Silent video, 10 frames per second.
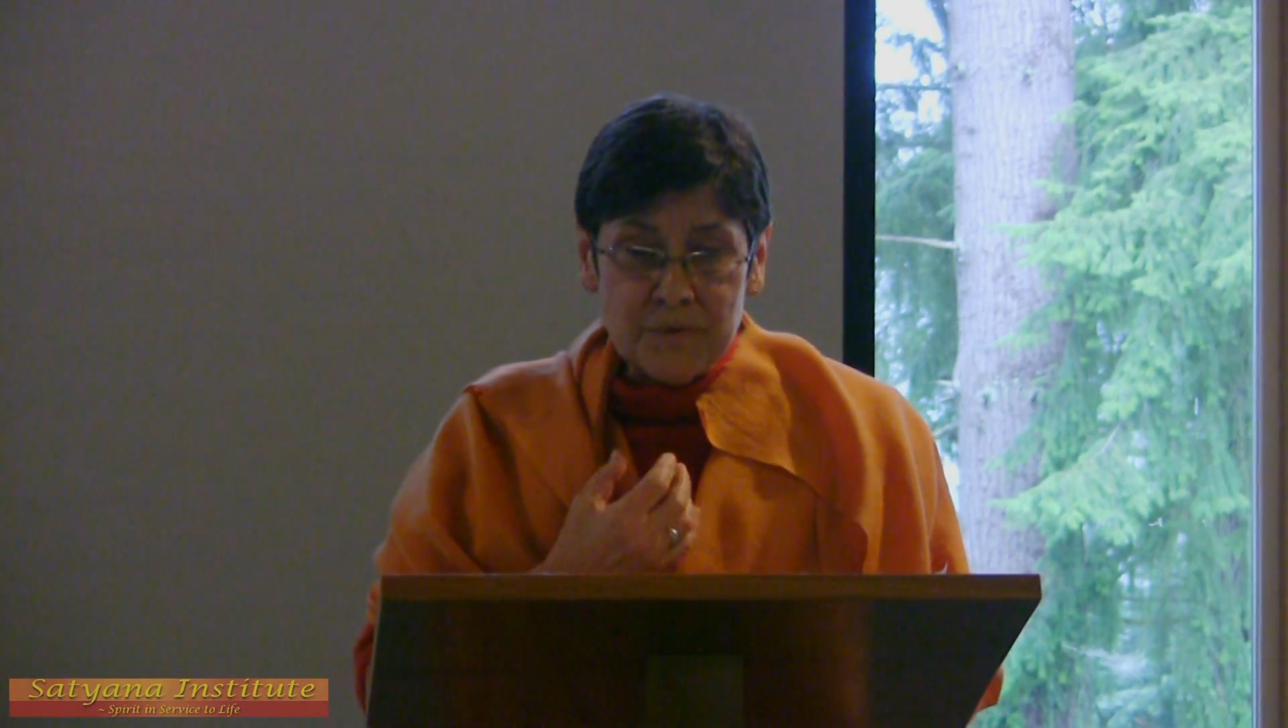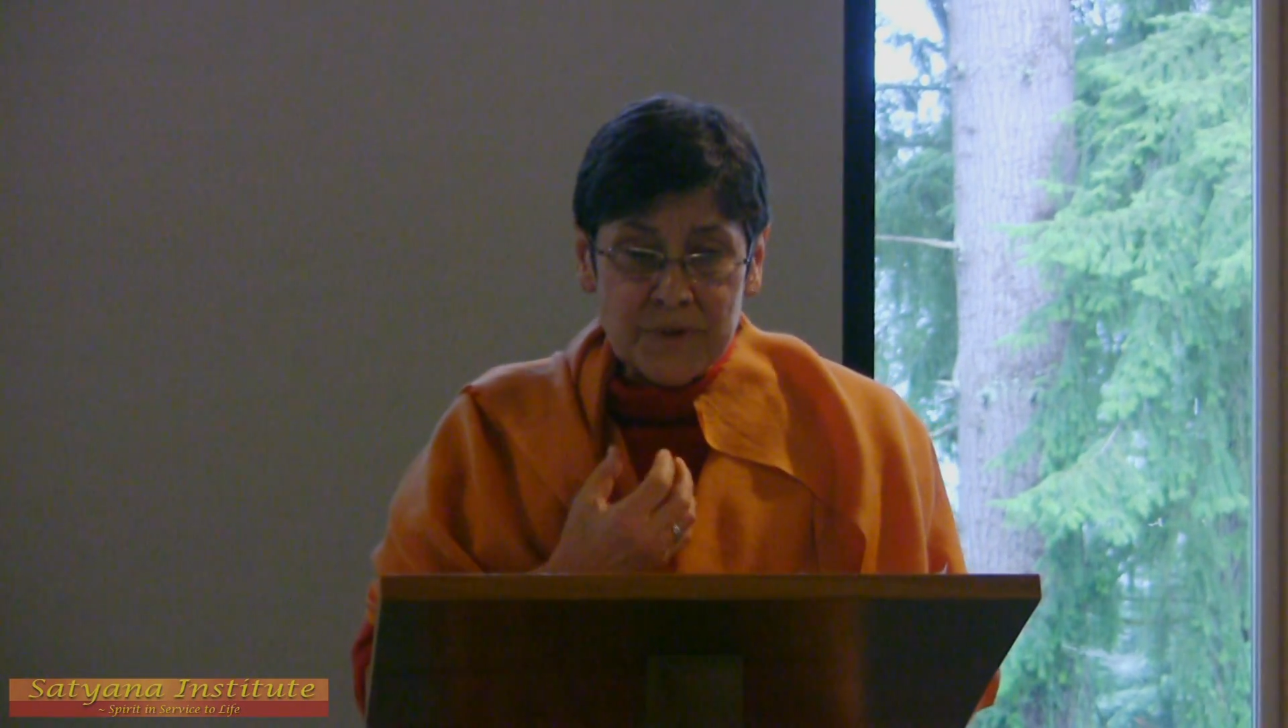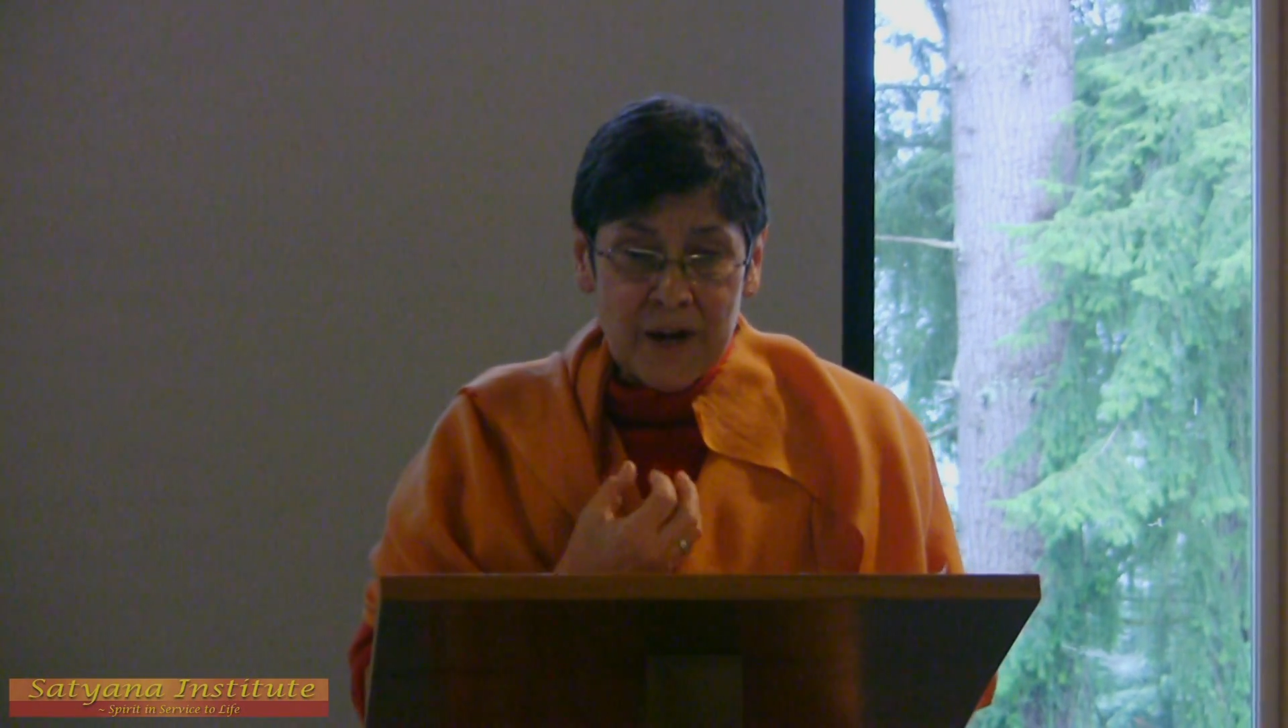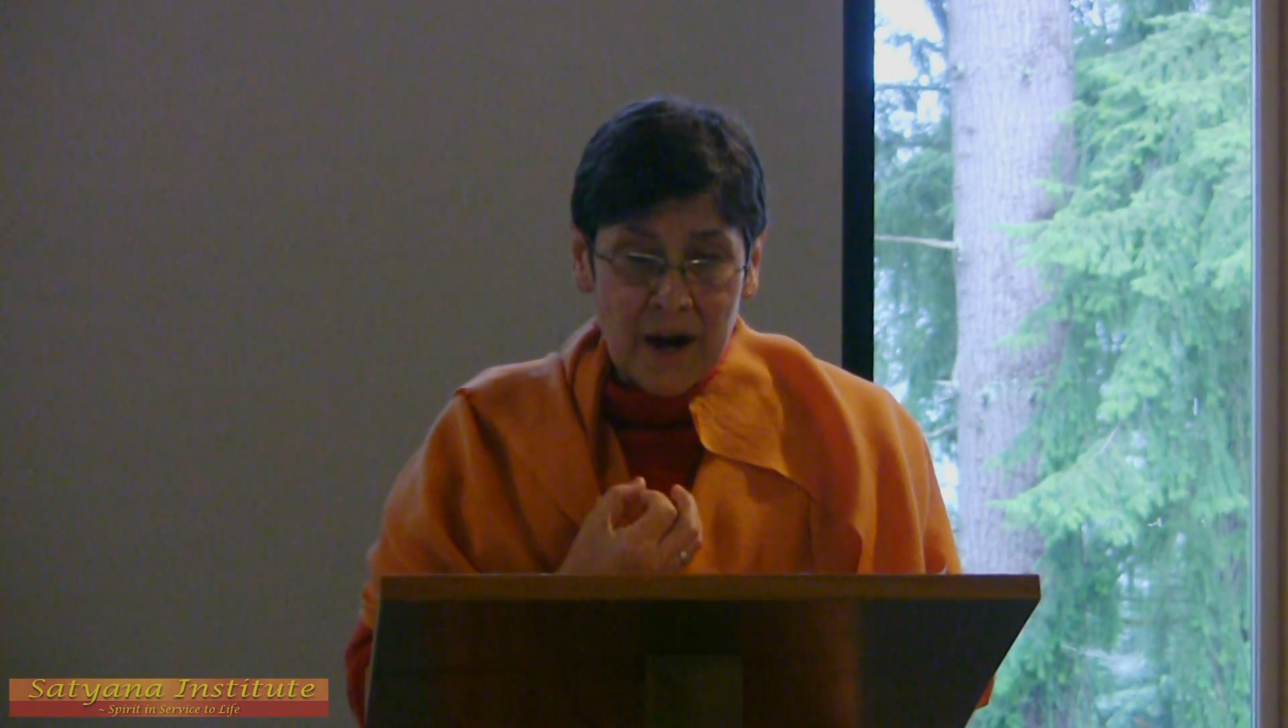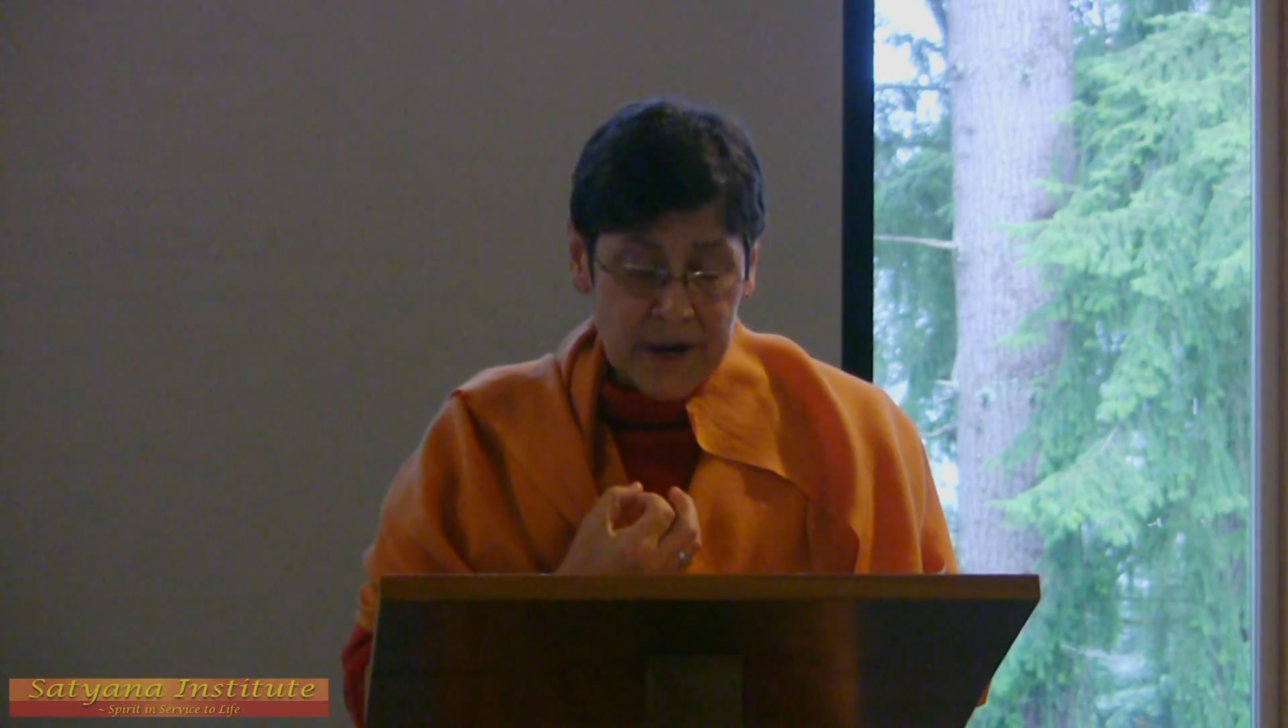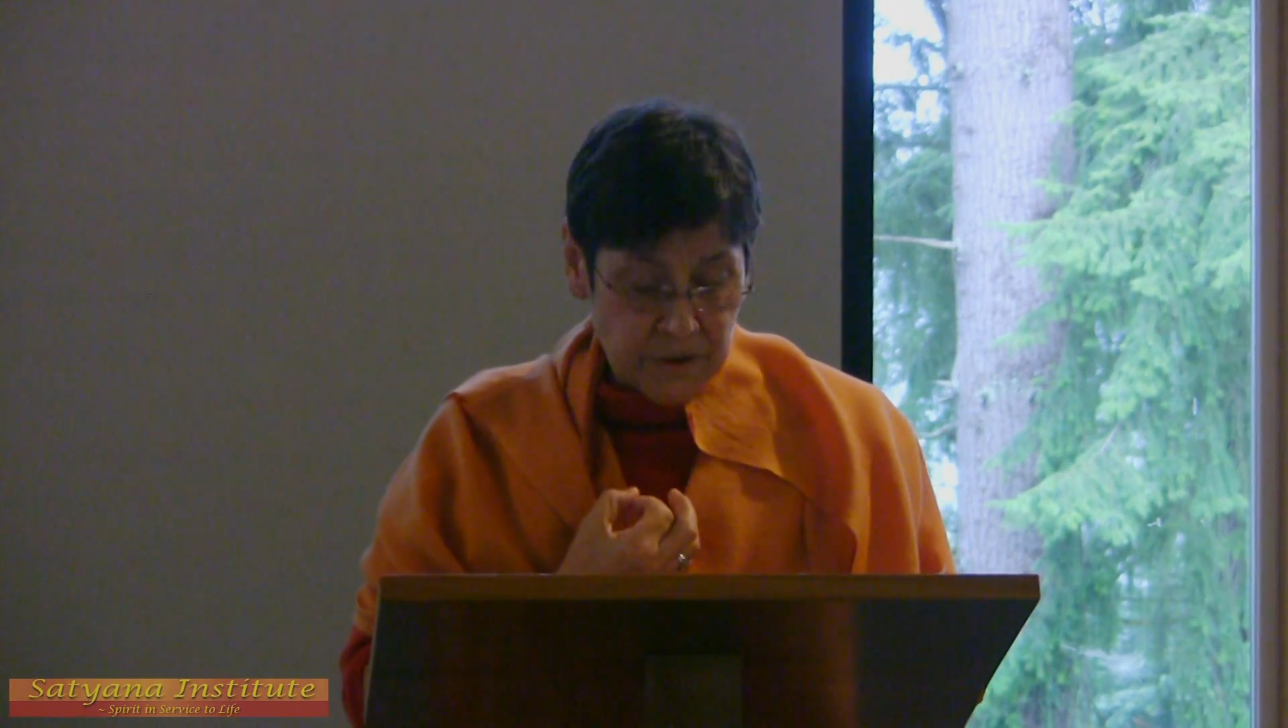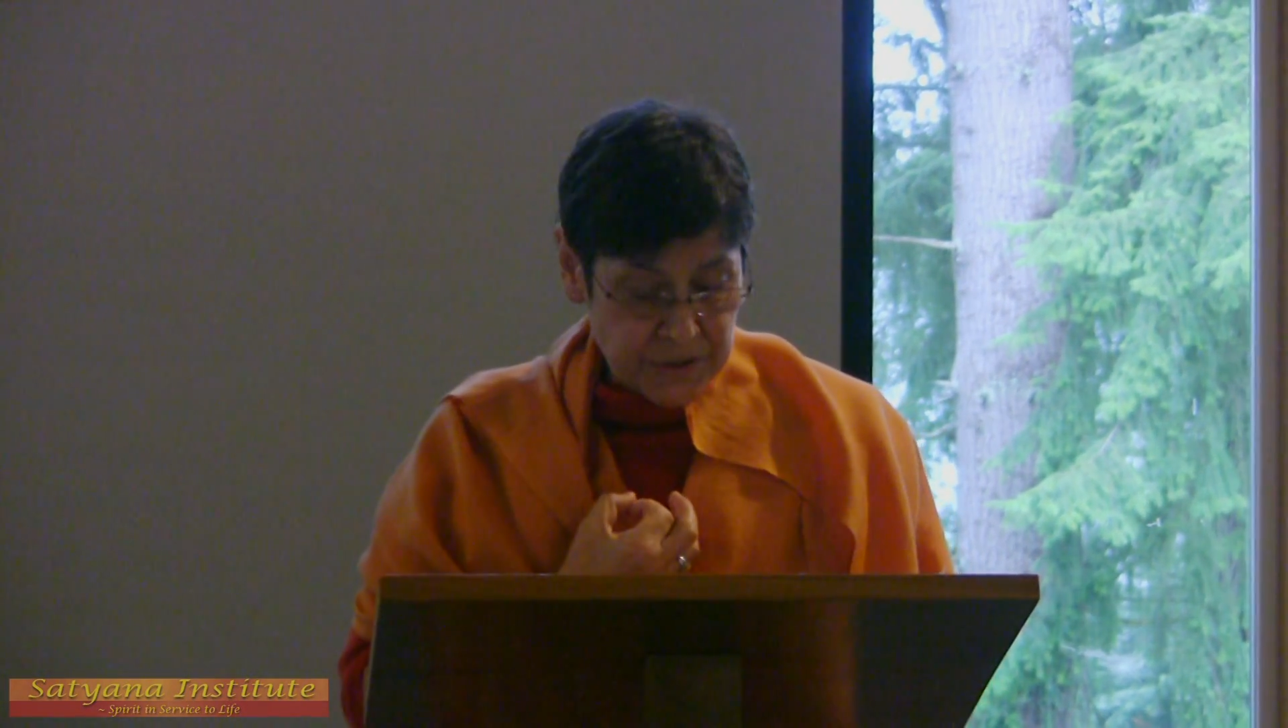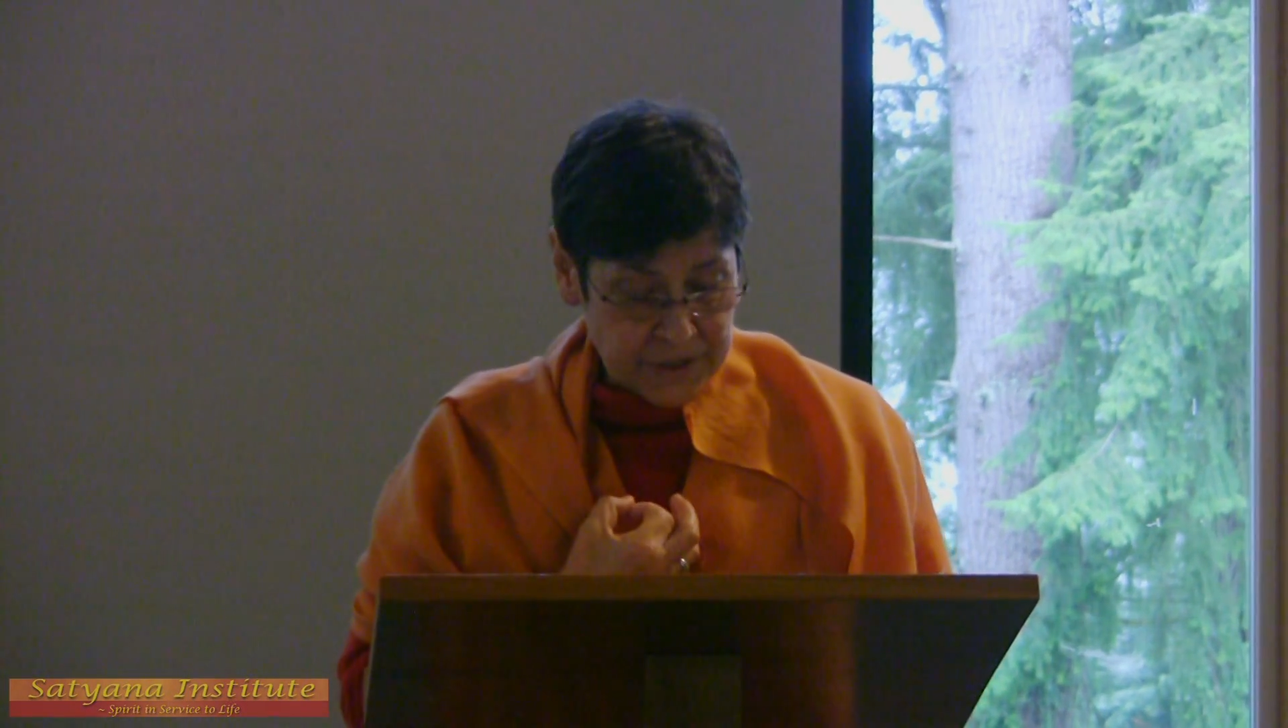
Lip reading: the higher